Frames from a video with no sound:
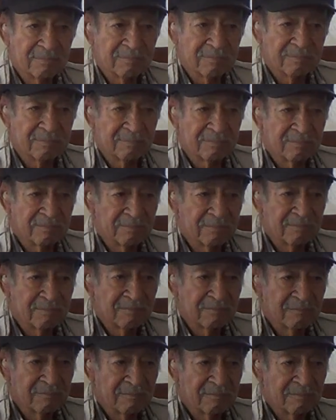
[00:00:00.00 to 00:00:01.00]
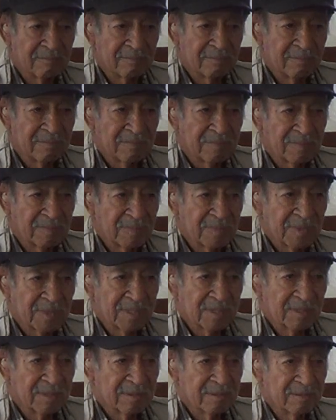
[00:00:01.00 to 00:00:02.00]

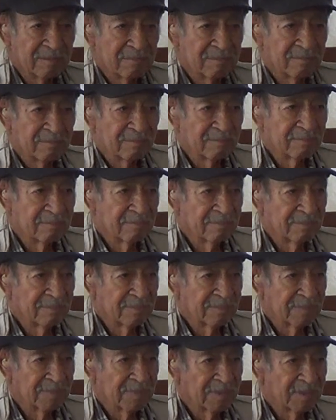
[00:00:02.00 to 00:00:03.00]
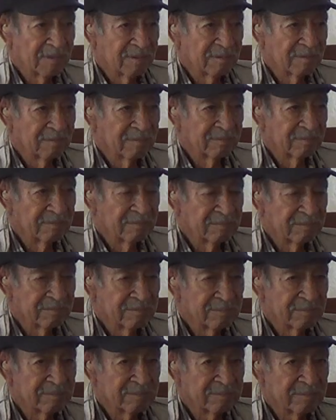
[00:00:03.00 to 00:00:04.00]

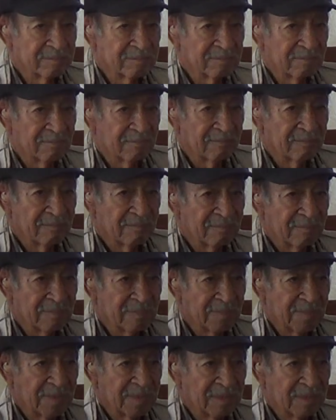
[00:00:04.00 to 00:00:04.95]
This person isn't speaking.